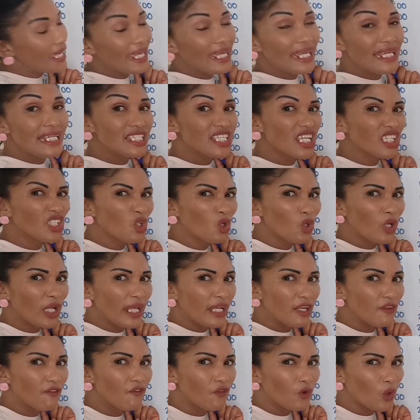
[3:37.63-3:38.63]
Is it
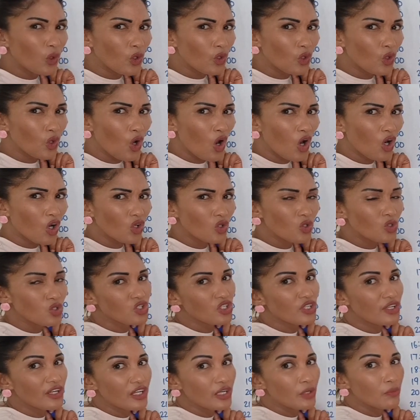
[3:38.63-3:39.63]
already 4 o'clock or is
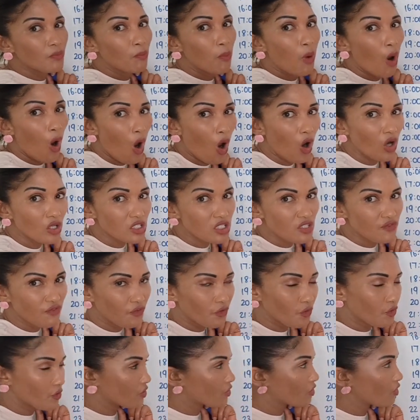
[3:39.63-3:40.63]
it already past
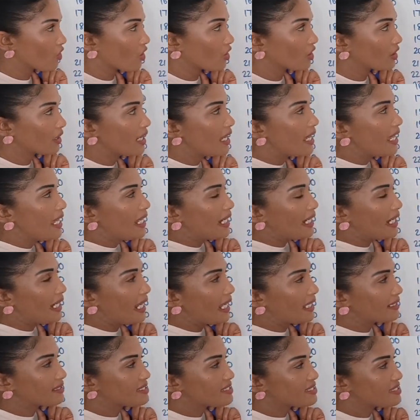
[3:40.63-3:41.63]
4 o'clock?
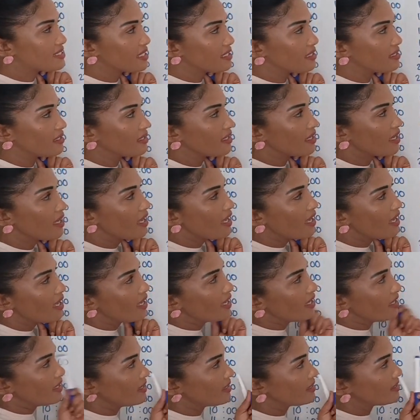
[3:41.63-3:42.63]
Let's see.
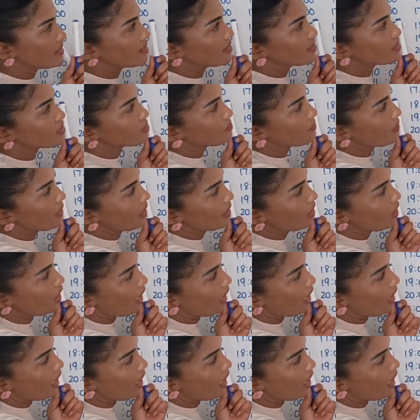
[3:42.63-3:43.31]
Here's my